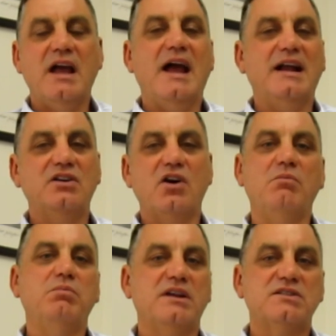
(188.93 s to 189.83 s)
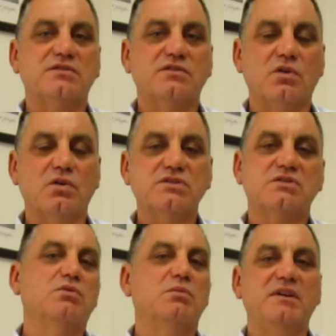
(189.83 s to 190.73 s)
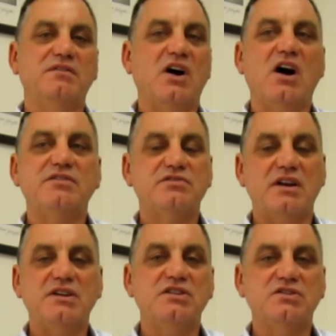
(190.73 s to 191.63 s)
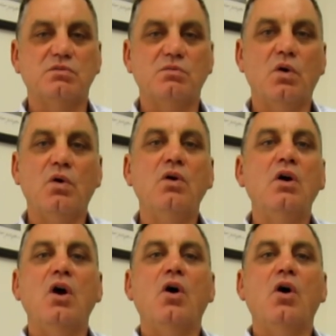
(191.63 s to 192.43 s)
and complex, of course, will be 5 strategies or more